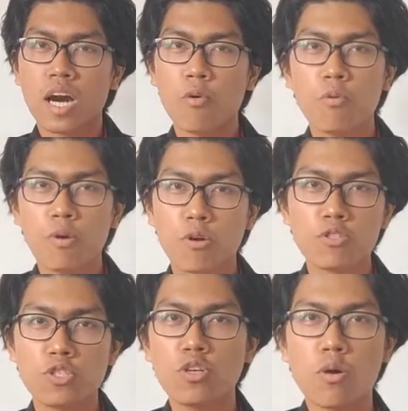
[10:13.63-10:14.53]
we will
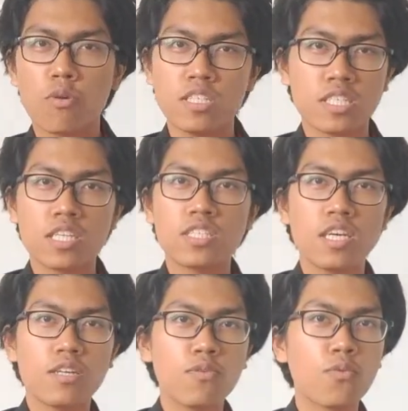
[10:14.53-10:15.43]
continue our
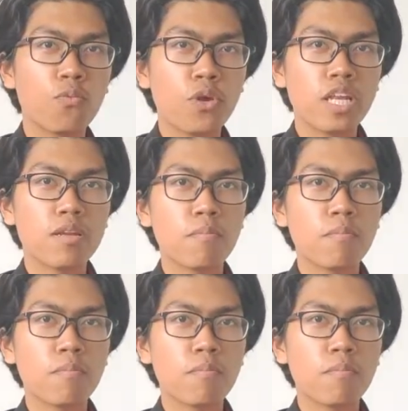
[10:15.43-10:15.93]
discussion with